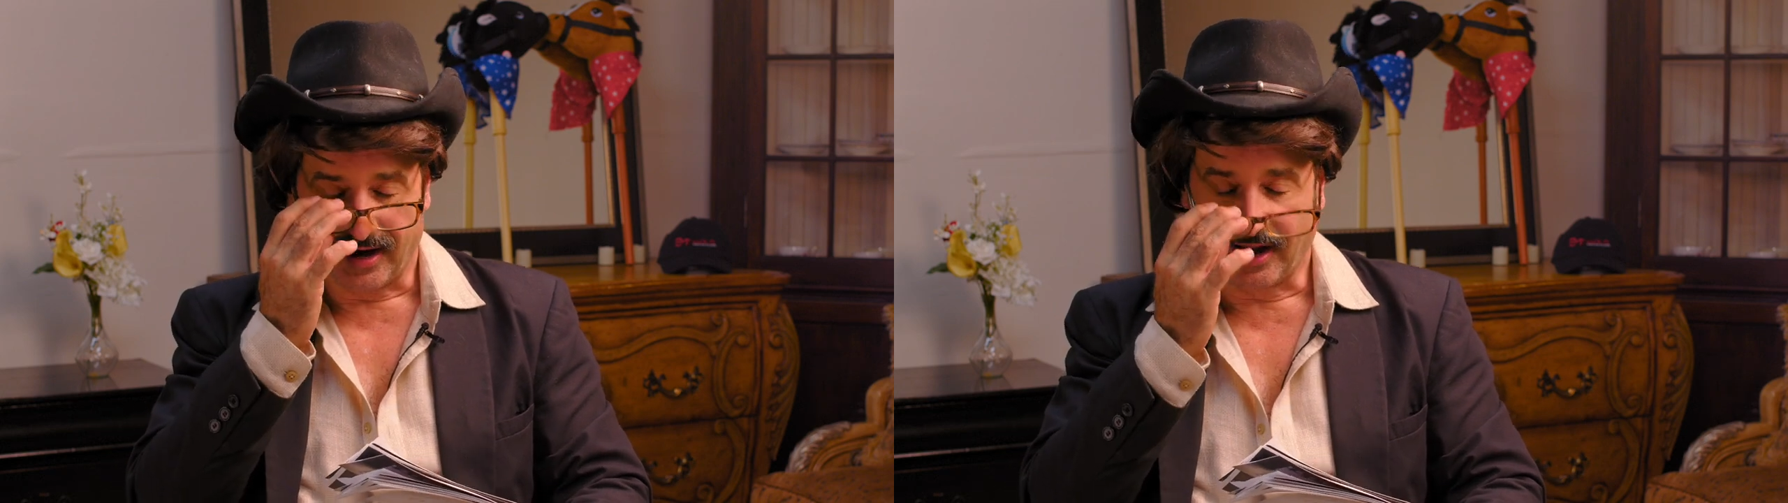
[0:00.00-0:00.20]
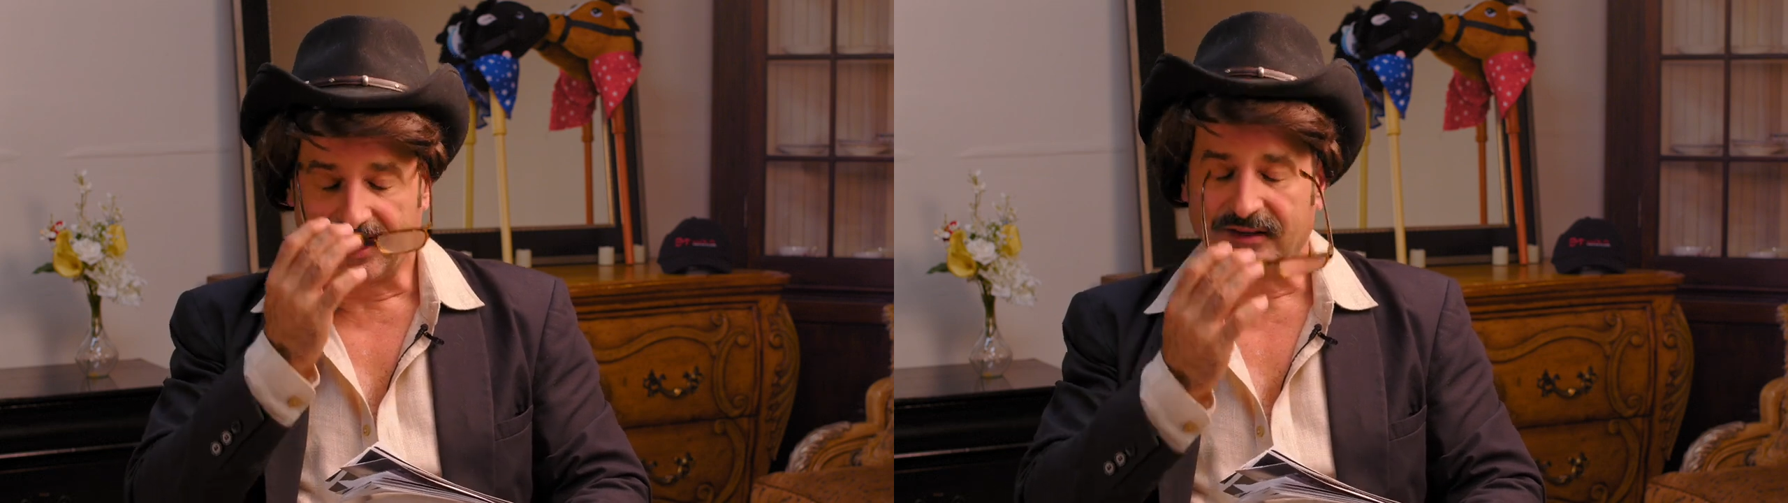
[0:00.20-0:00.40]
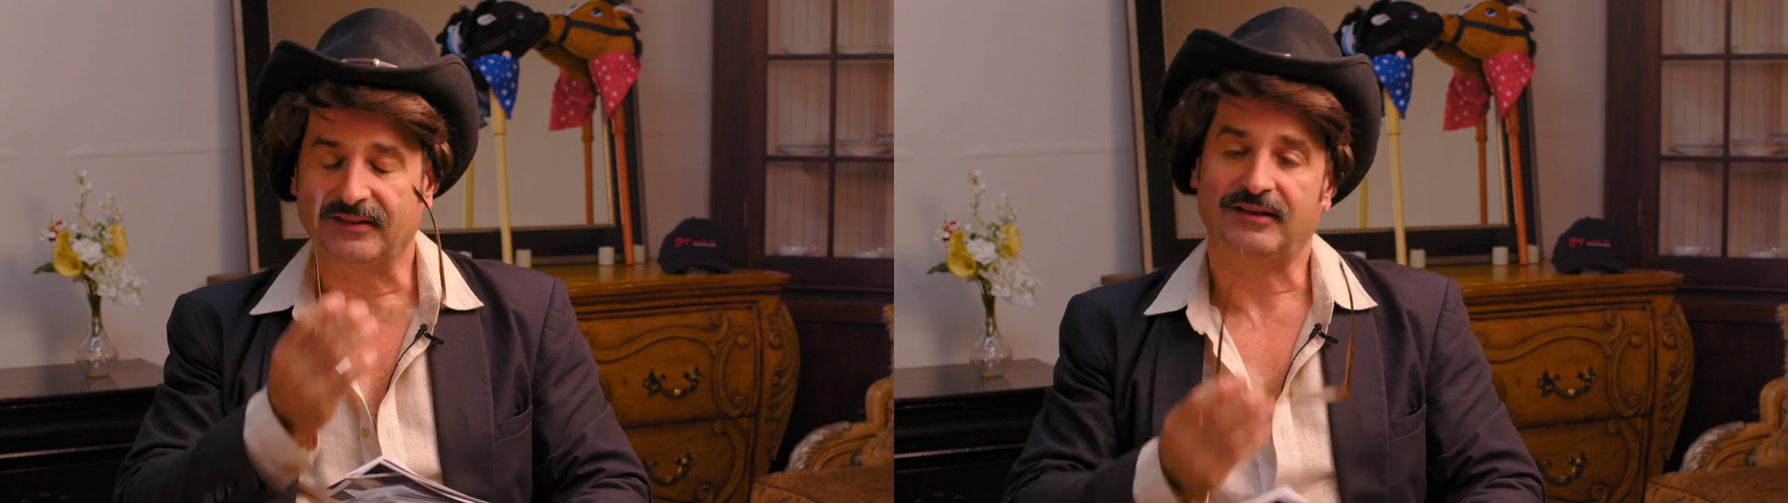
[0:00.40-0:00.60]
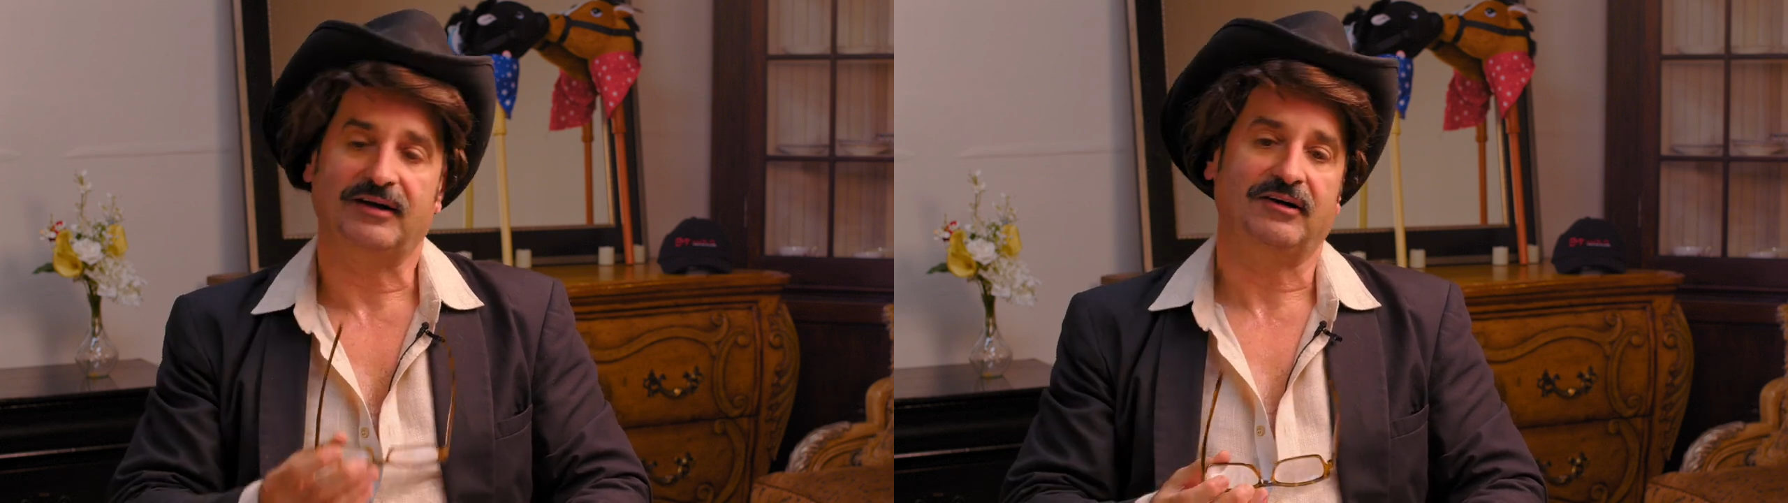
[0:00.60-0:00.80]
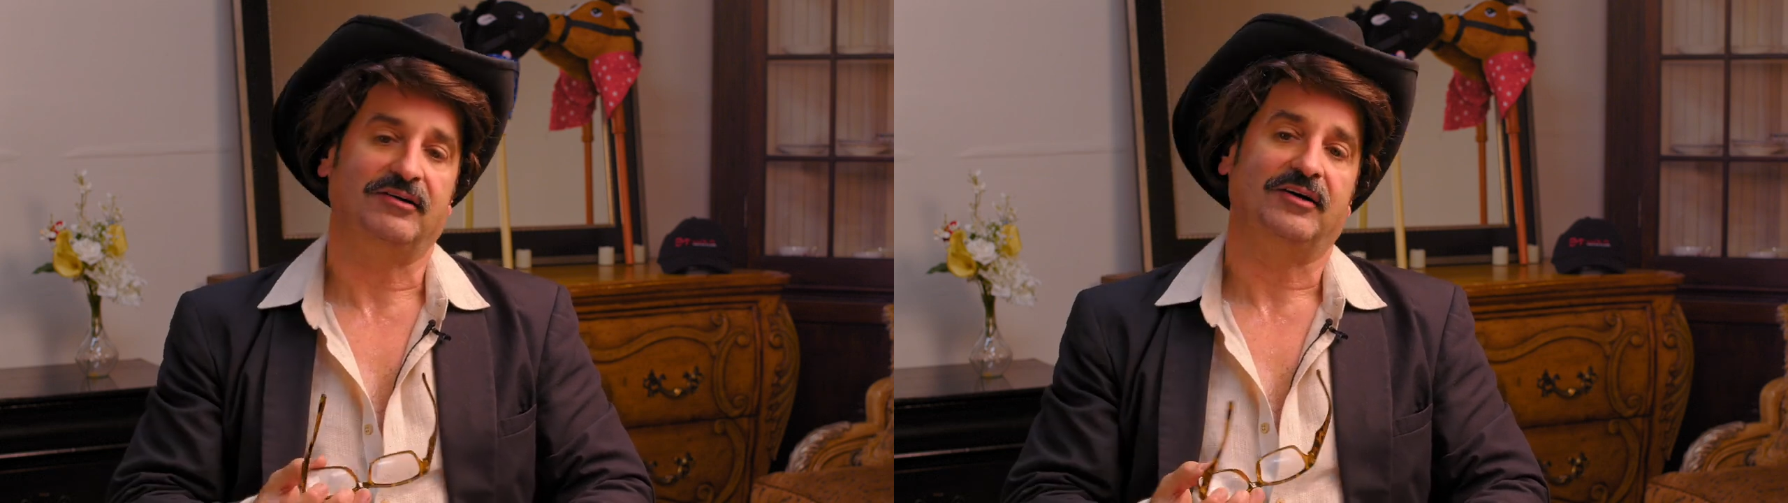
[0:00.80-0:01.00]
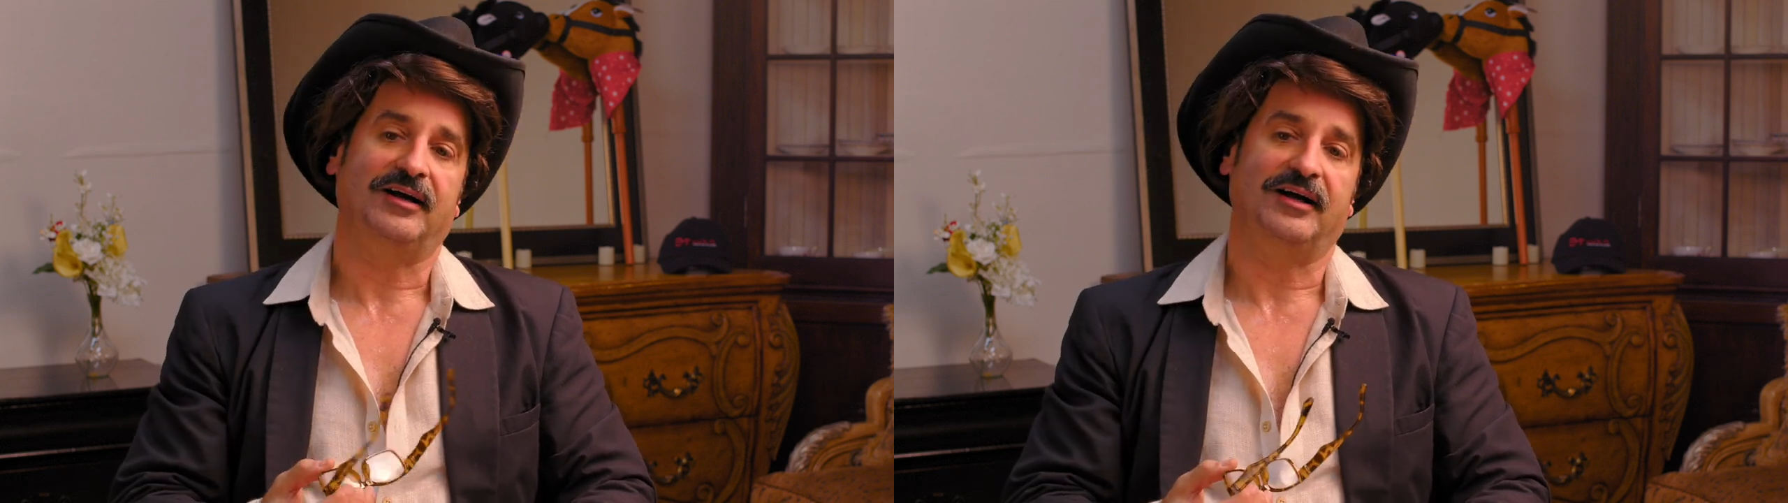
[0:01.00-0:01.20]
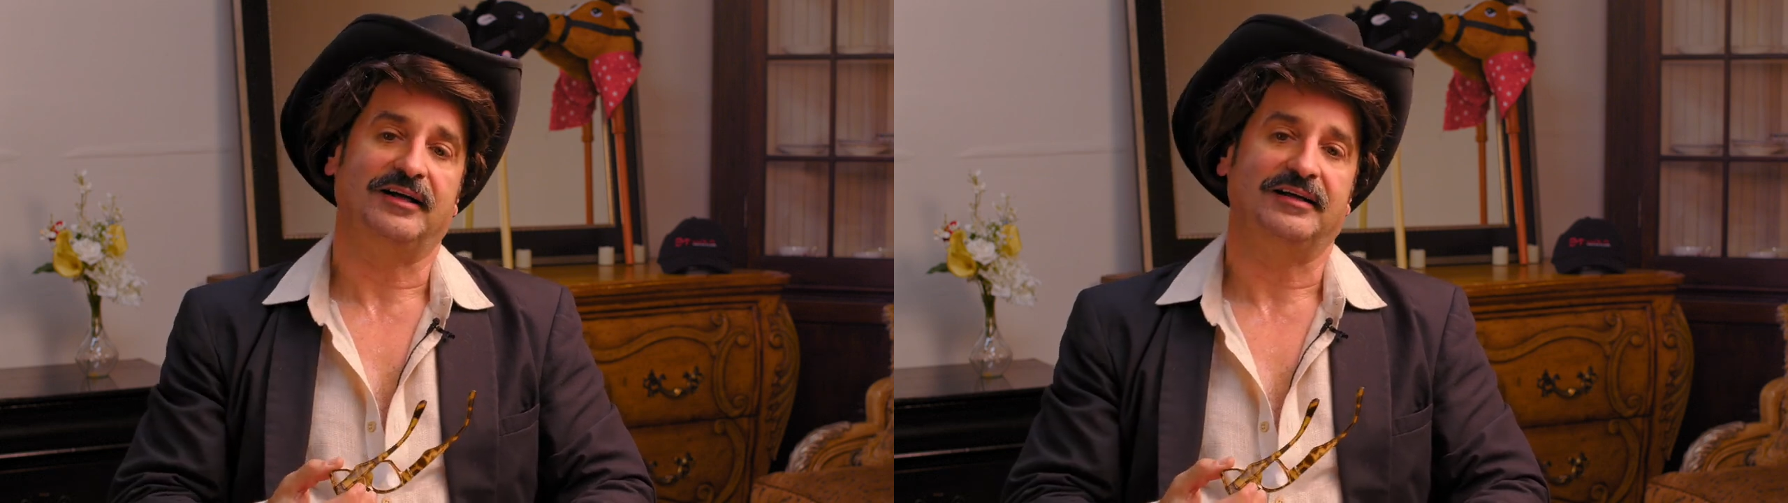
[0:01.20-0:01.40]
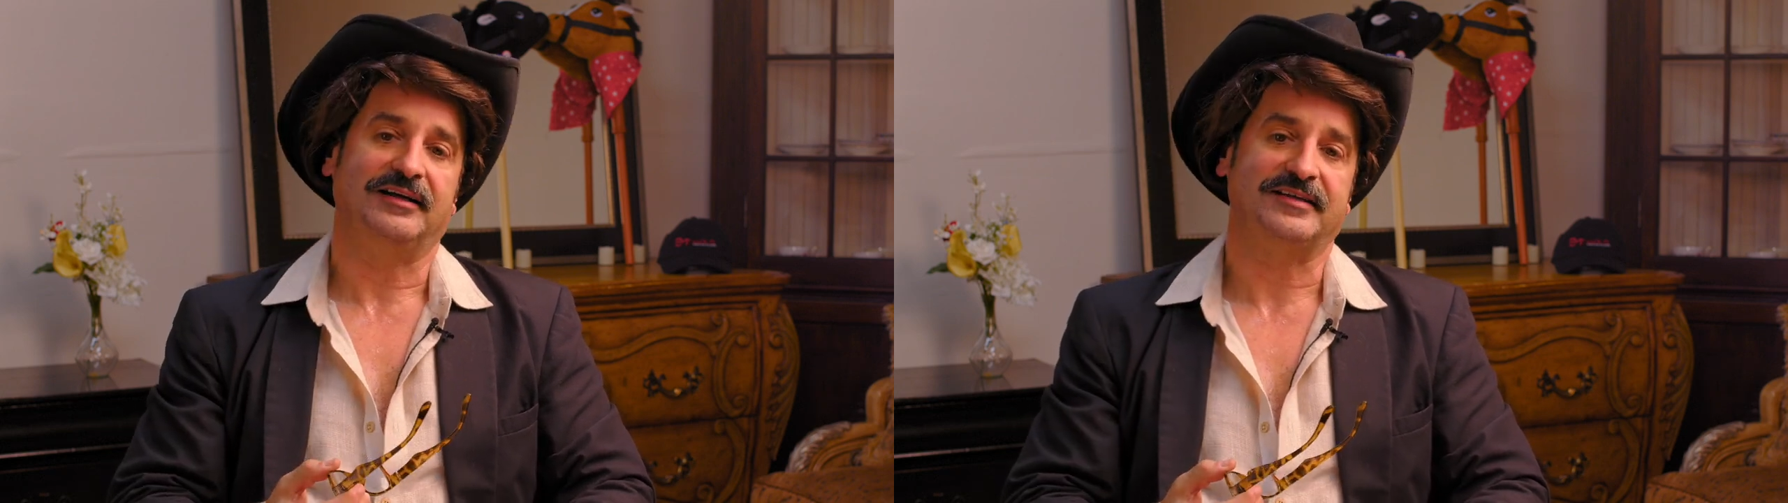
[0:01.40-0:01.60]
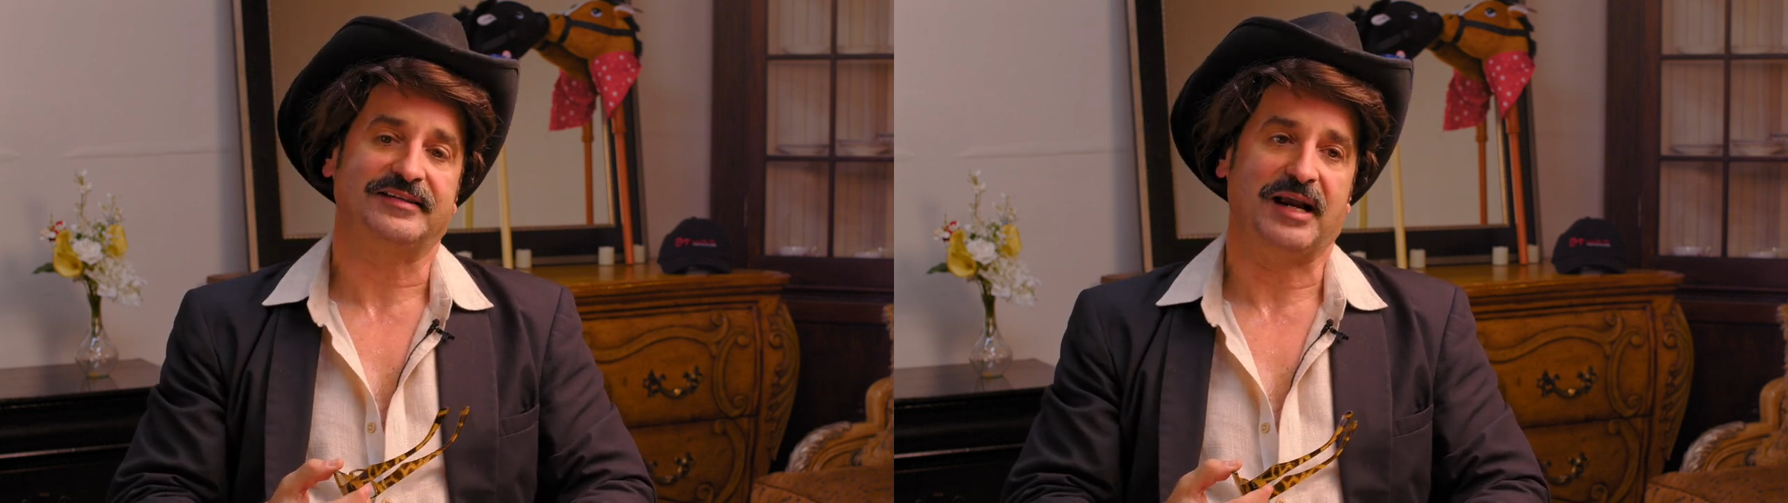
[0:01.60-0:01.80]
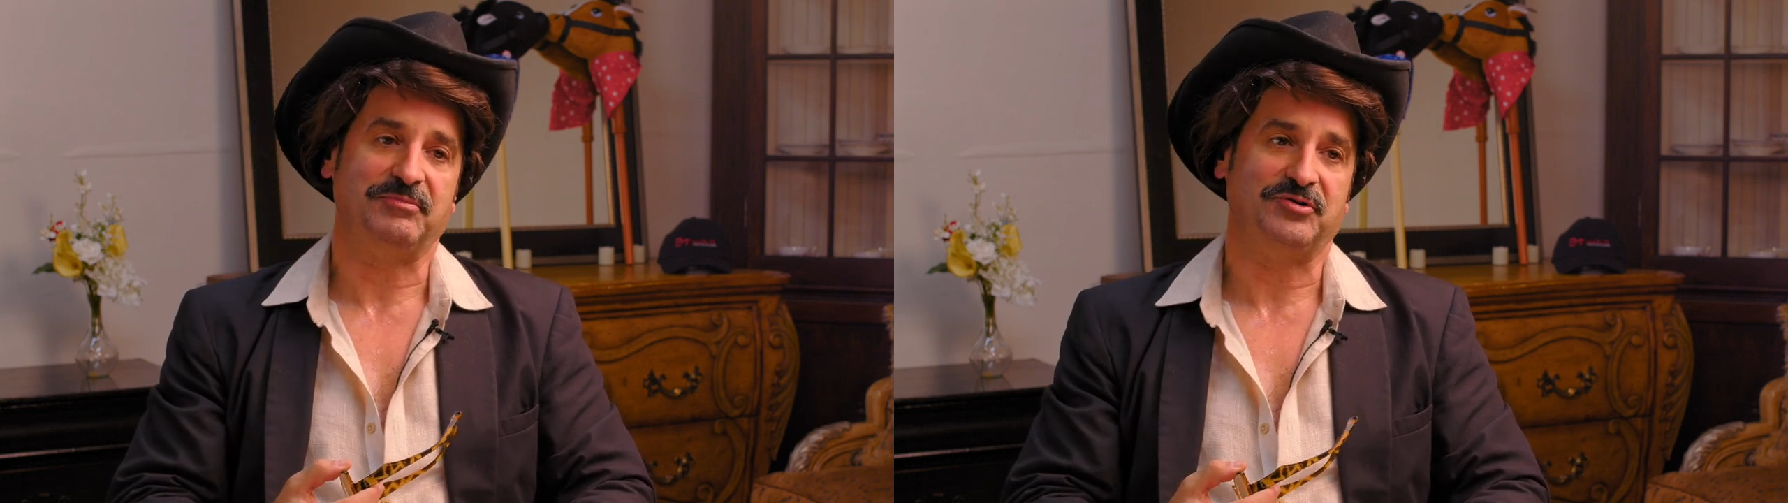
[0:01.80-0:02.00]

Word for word: And their uh, escape